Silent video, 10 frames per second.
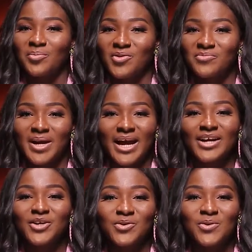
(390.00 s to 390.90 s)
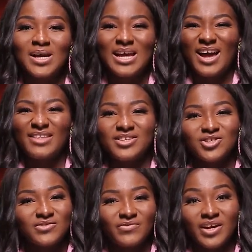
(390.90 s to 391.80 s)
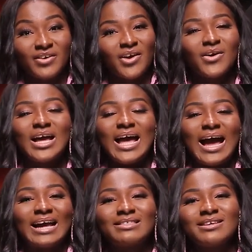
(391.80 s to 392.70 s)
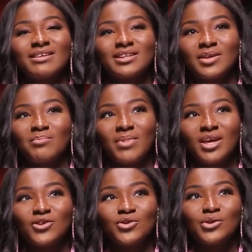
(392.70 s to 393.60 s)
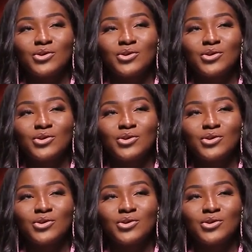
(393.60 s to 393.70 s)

up of my ankle and they just flare out. I think that they make you